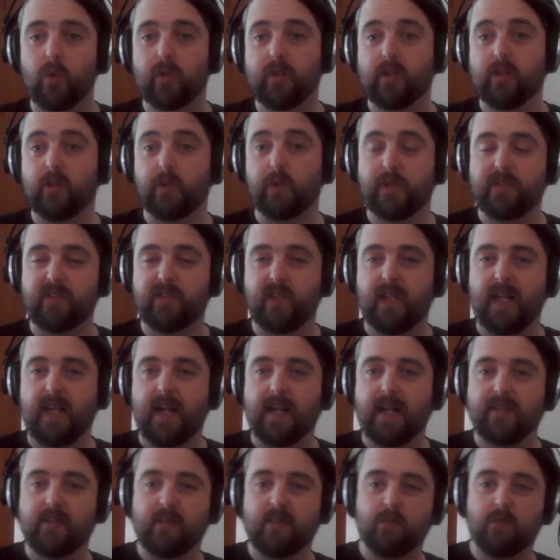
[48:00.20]
and
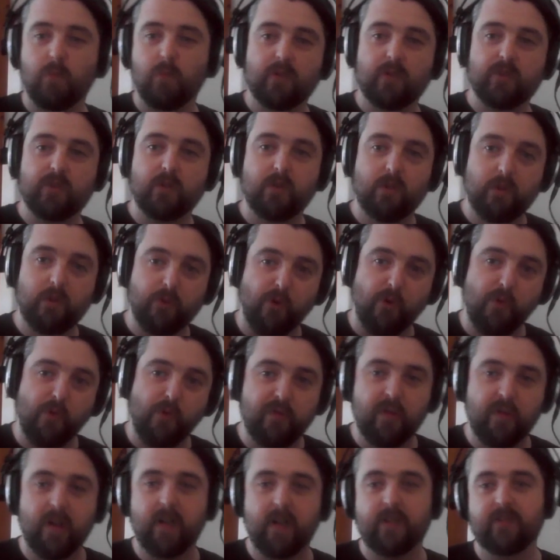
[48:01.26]
crystallized and what grew
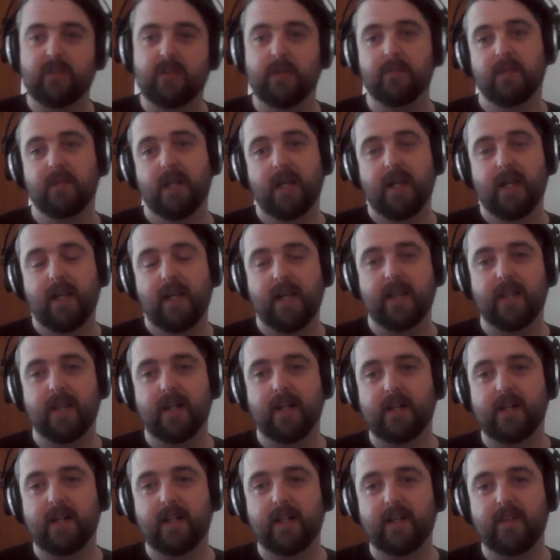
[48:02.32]
first and
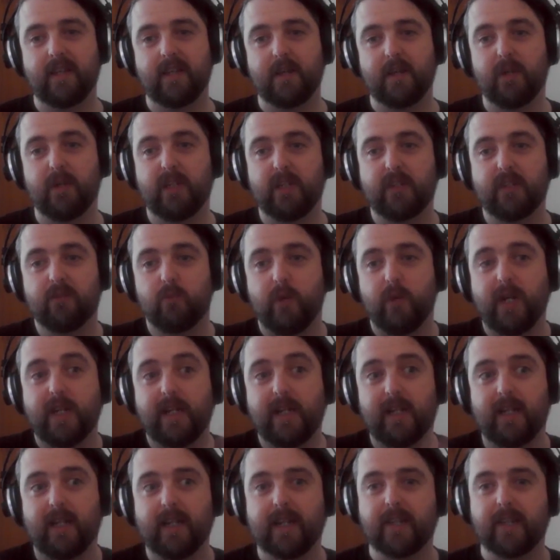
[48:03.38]
that kind of thing. We can just read
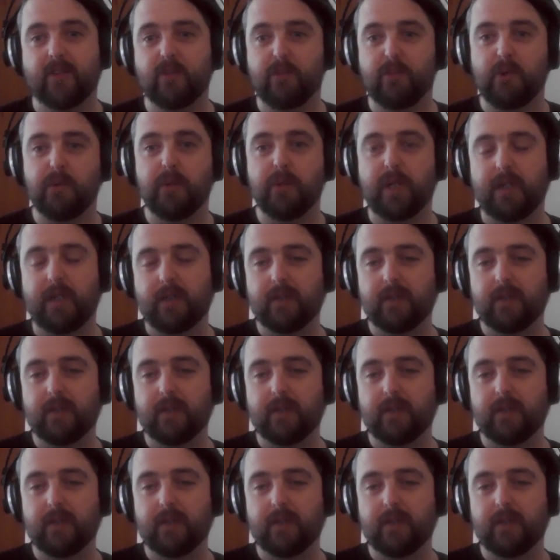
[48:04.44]
it like it's a book.